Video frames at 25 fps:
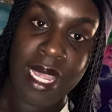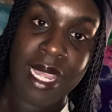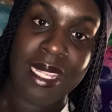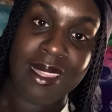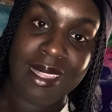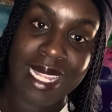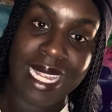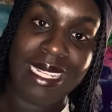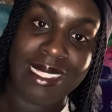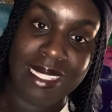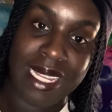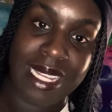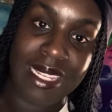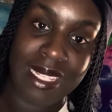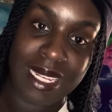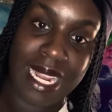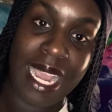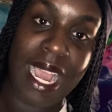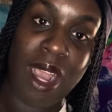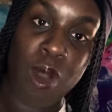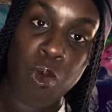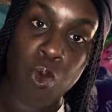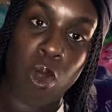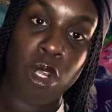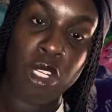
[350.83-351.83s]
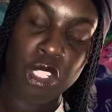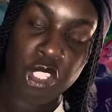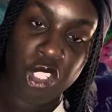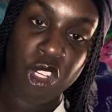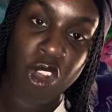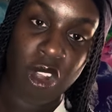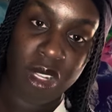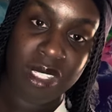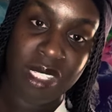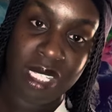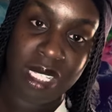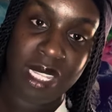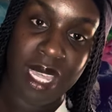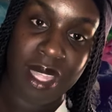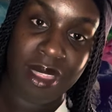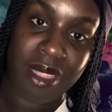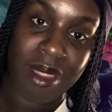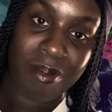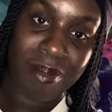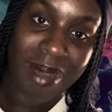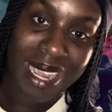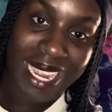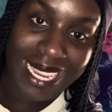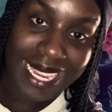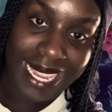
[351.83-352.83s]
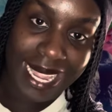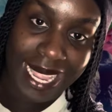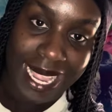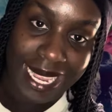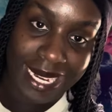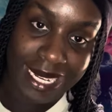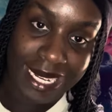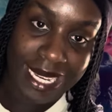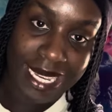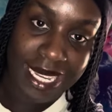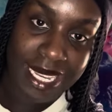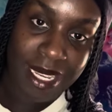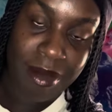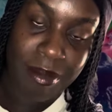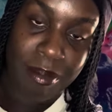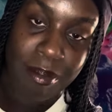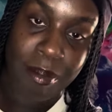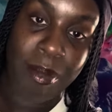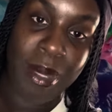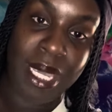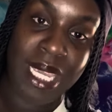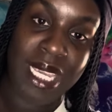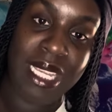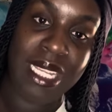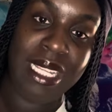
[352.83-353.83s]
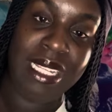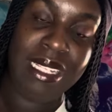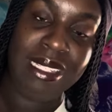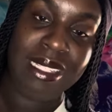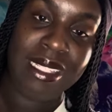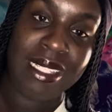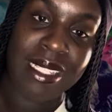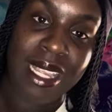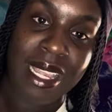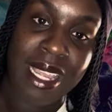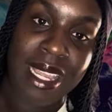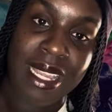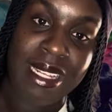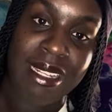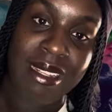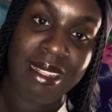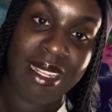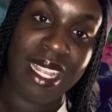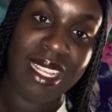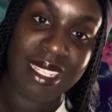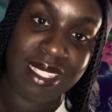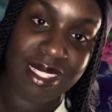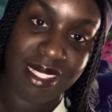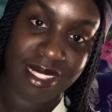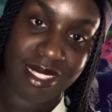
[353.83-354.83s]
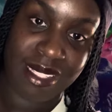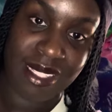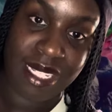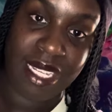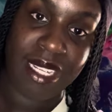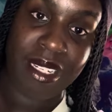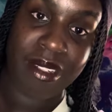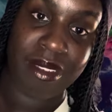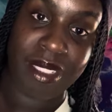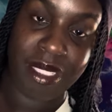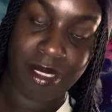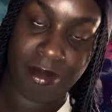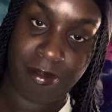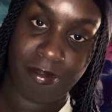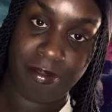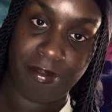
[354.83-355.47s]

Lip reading: they did not want y'all together by any means necessary.